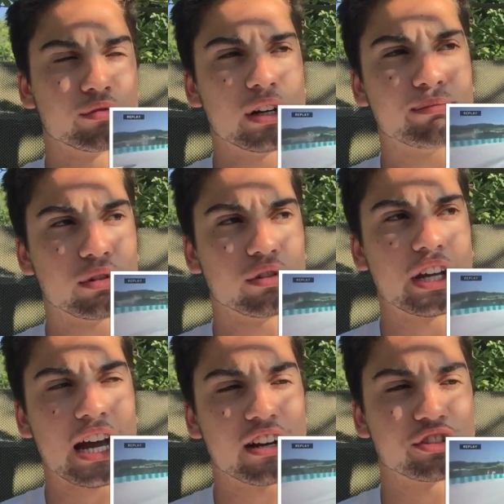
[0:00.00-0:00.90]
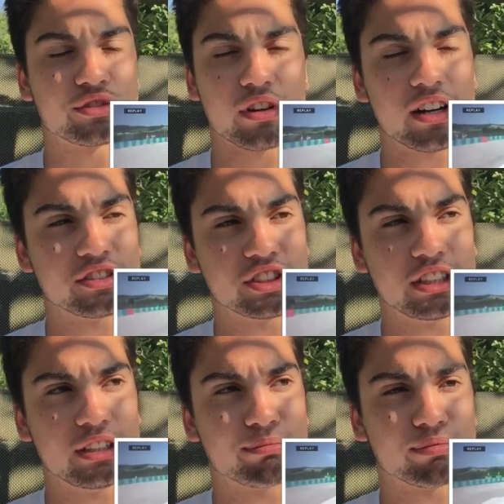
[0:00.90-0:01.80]
Red Bull, they had a
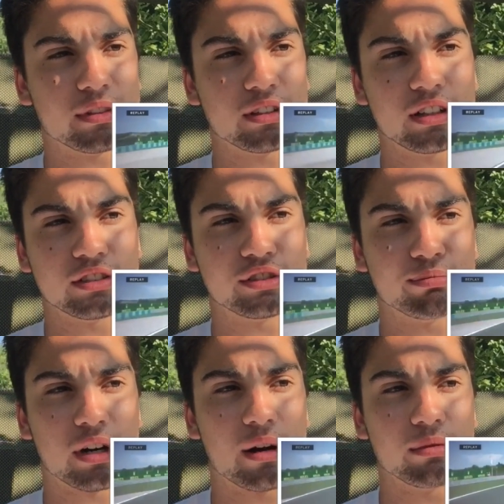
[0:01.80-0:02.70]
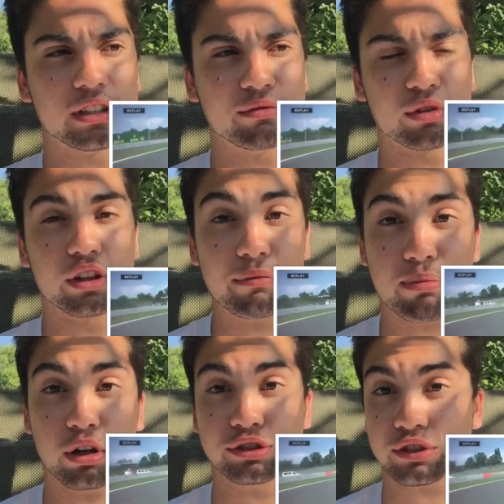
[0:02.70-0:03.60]
strategy to probably really
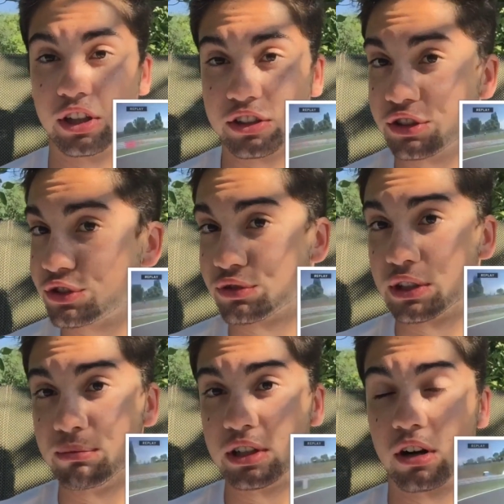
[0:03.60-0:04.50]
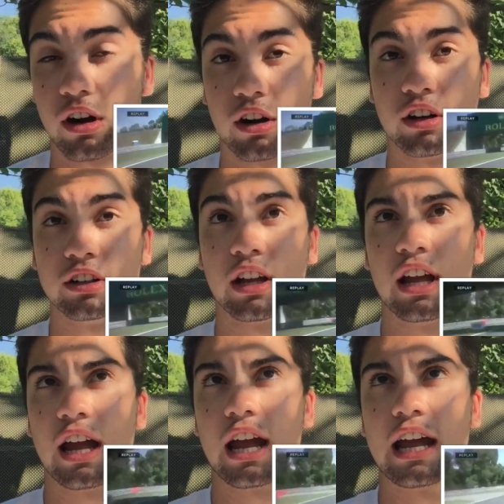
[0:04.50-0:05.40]
push extremely hard
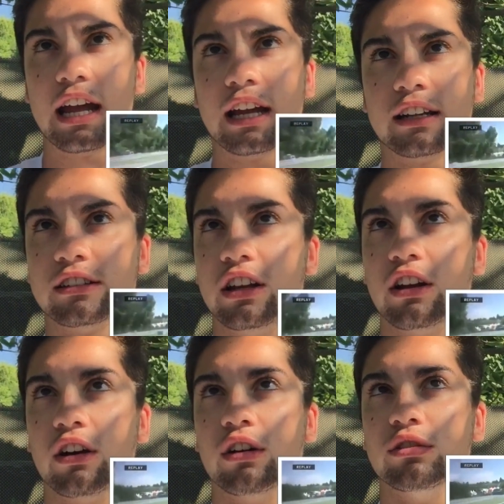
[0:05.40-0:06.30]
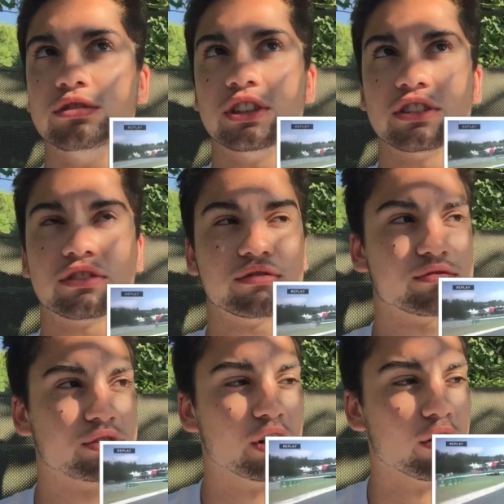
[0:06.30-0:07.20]
and, you know, just
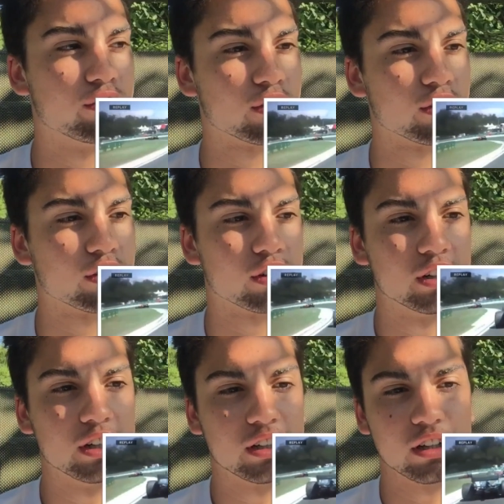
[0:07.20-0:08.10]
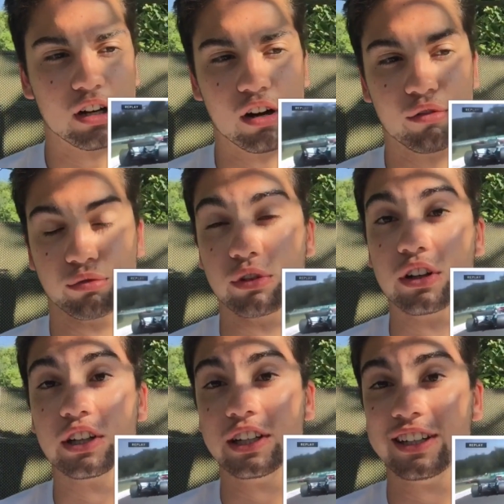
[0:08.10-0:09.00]
go for a
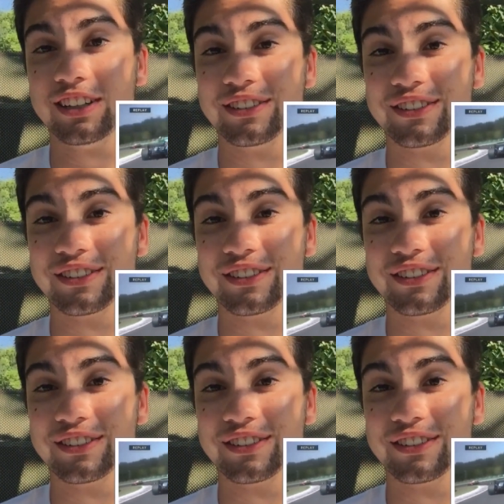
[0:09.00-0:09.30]
really